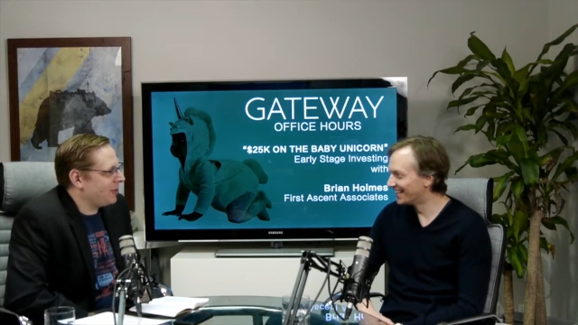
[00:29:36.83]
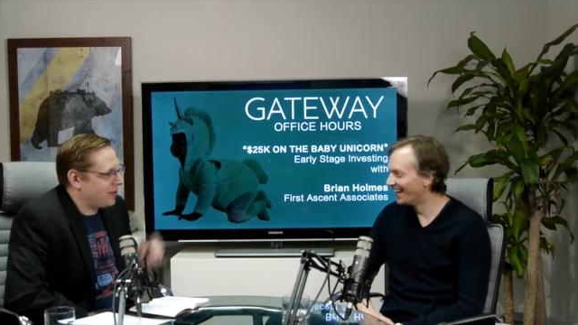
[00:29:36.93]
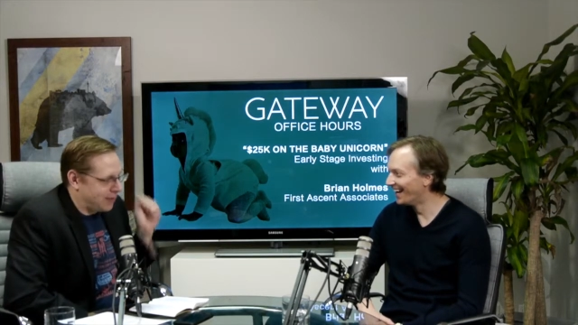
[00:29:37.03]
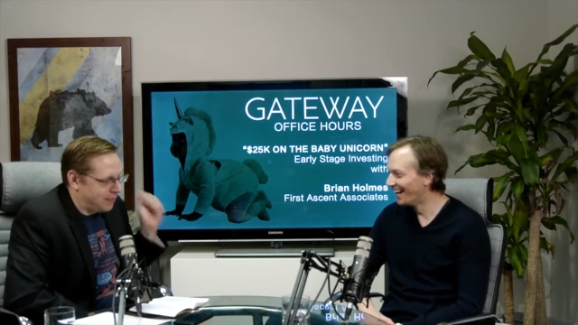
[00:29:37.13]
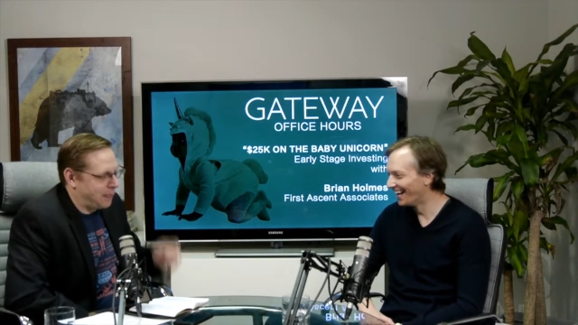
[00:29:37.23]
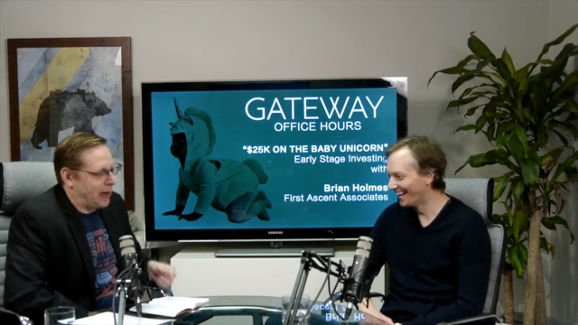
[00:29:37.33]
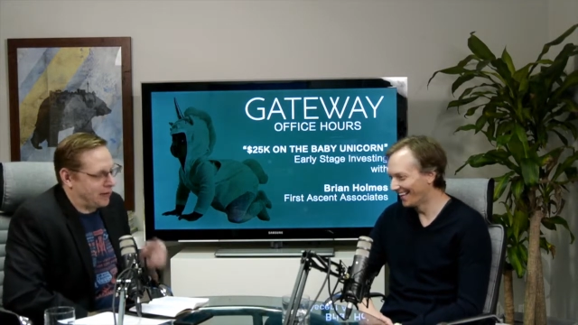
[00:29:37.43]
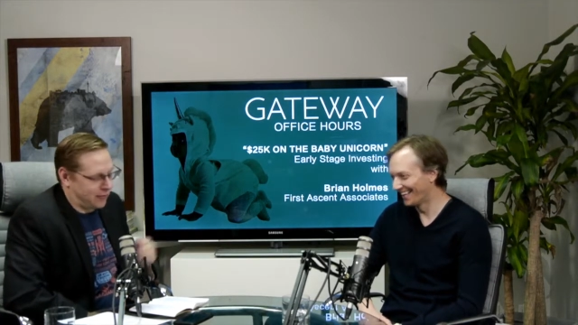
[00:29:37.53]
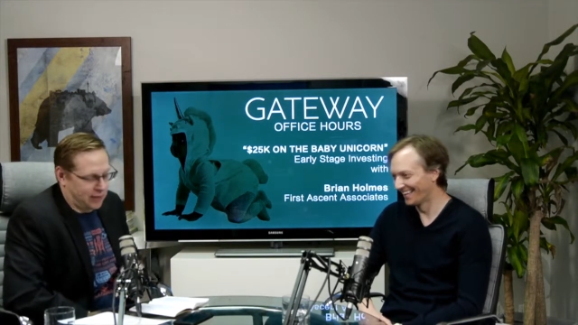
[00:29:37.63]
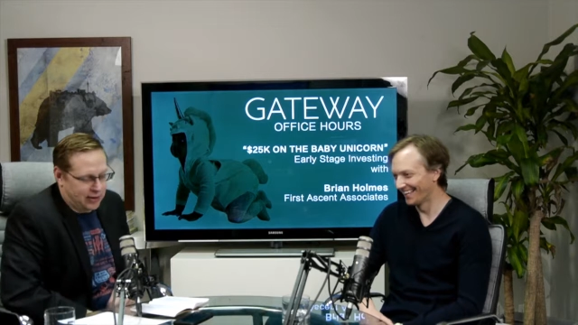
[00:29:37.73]
Speaker 1: Just to
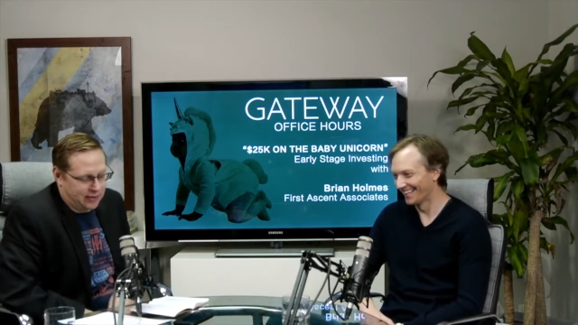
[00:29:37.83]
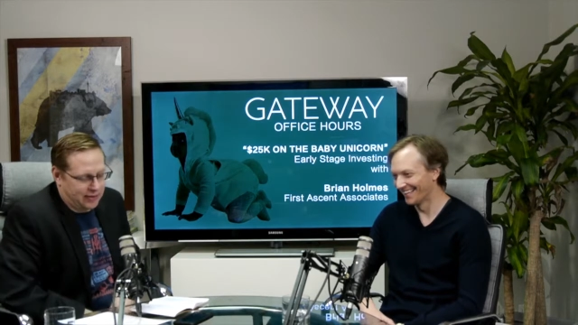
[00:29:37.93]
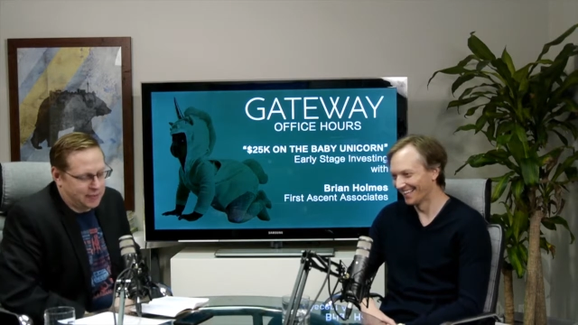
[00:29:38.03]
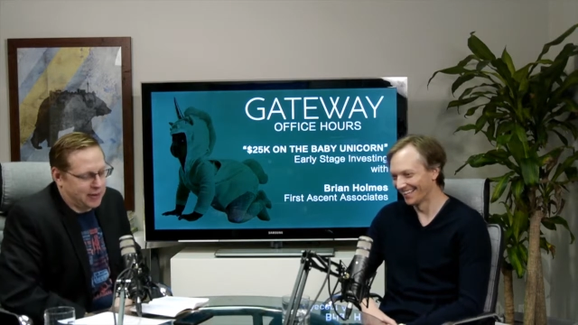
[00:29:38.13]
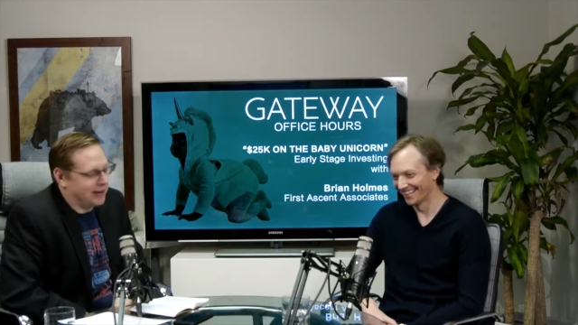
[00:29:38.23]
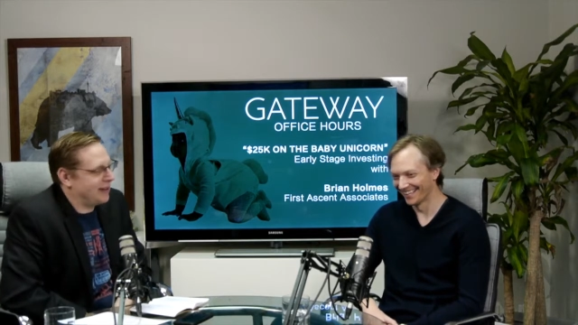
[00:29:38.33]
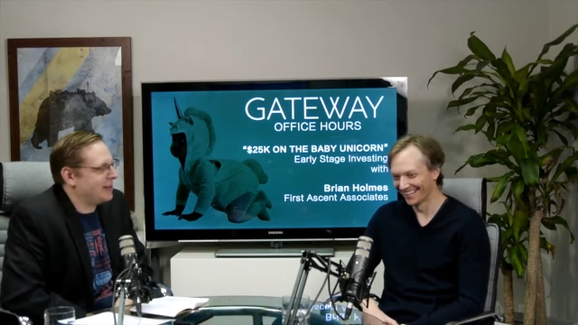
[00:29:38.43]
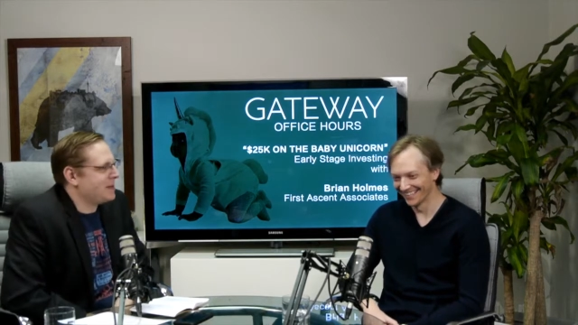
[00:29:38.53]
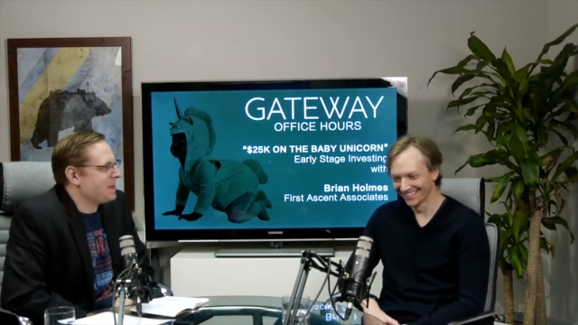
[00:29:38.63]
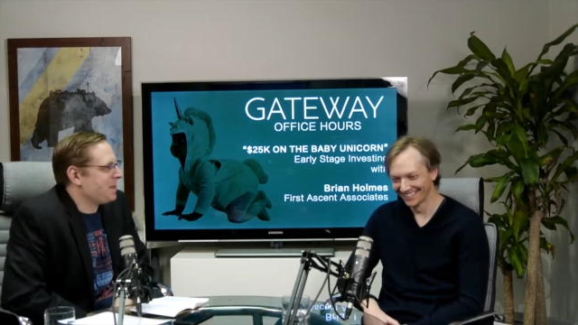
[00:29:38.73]
bash YC,
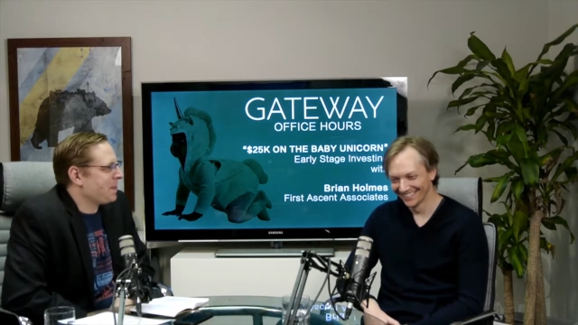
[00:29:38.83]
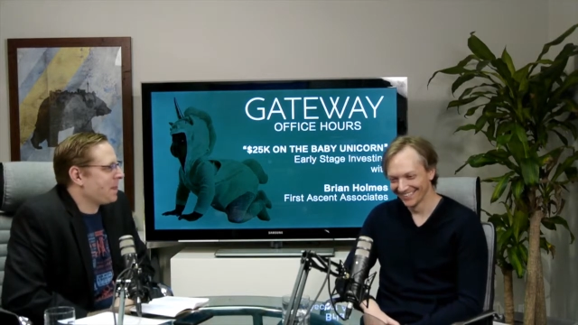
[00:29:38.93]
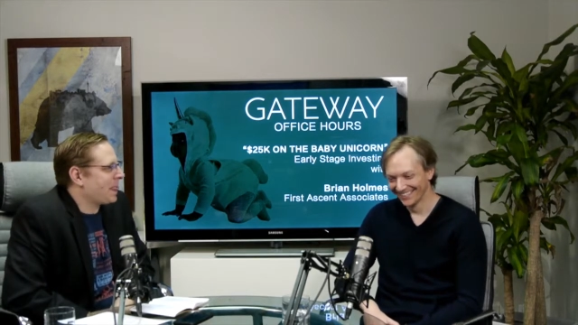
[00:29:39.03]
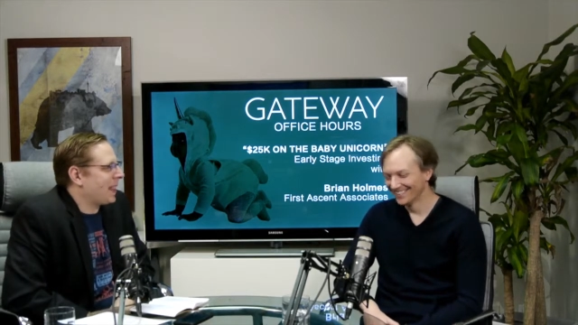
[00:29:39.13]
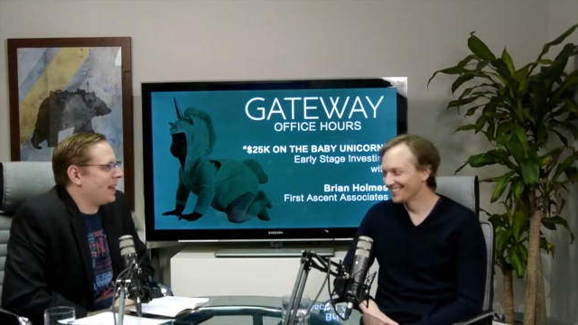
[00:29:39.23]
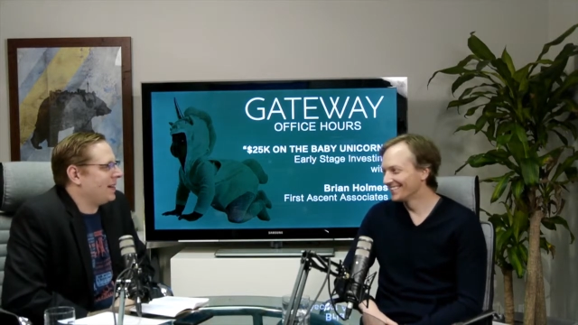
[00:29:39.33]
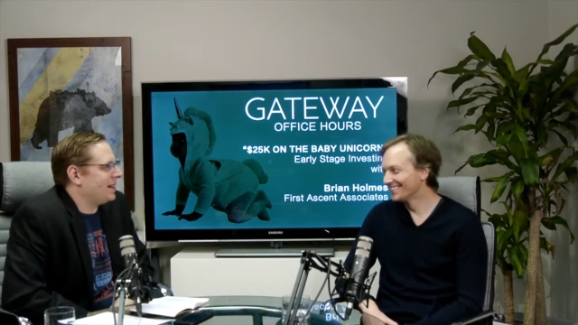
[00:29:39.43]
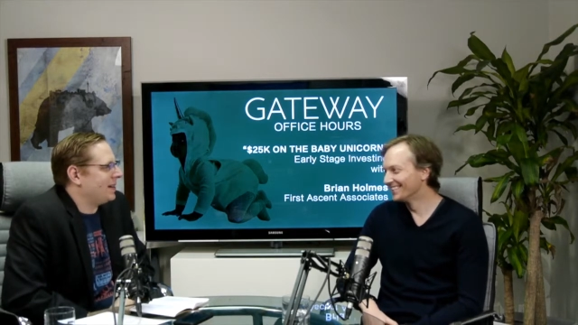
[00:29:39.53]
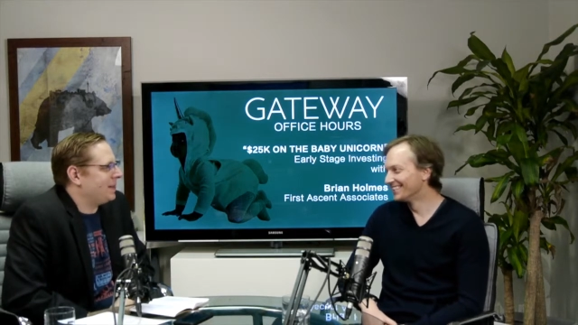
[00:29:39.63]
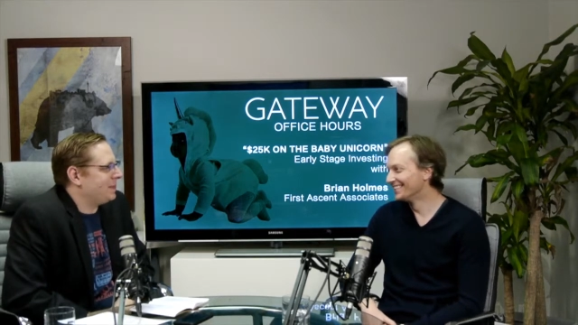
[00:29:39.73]

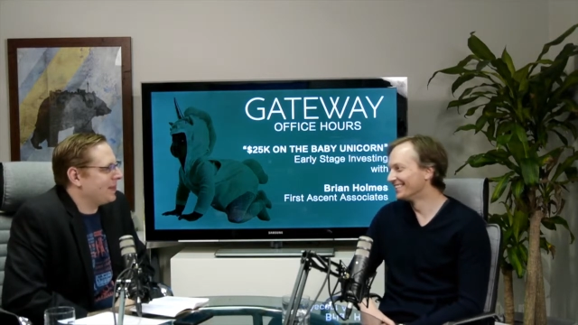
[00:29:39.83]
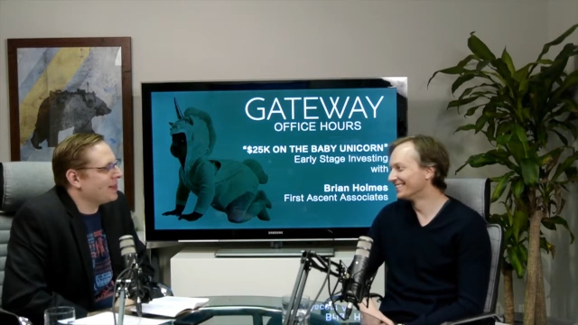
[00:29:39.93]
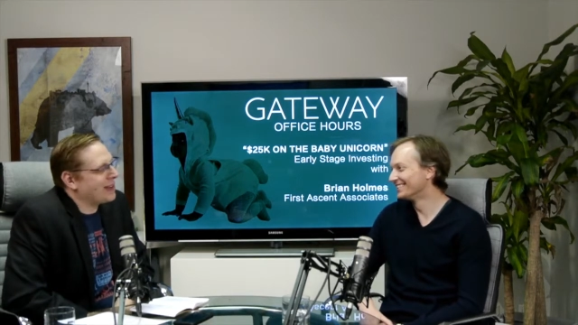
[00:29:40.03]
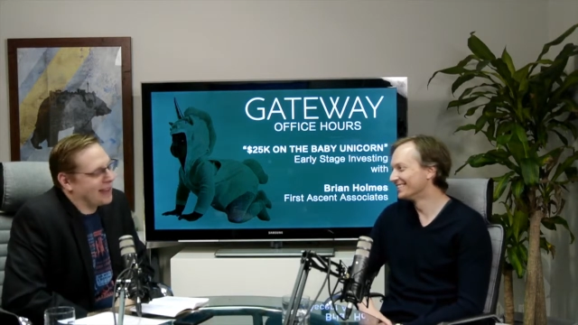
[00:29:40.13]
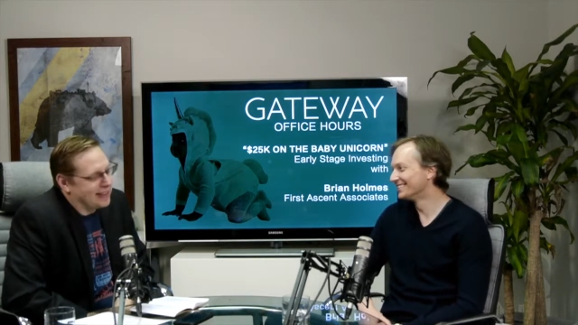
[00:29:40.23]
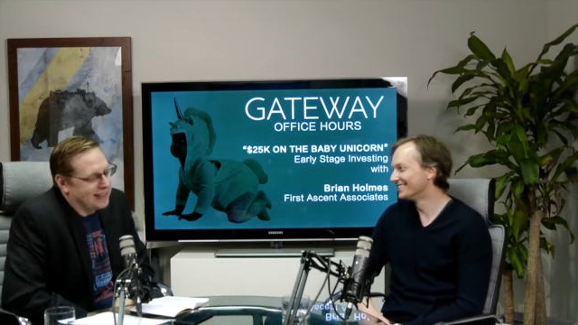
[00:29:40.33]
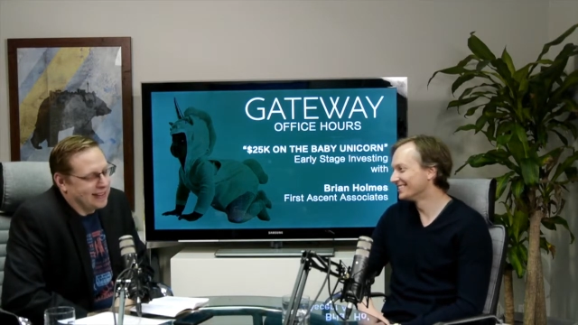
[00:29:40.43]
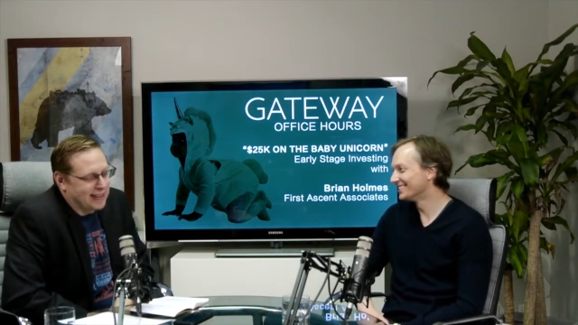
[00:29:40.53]
but uh, um, okay.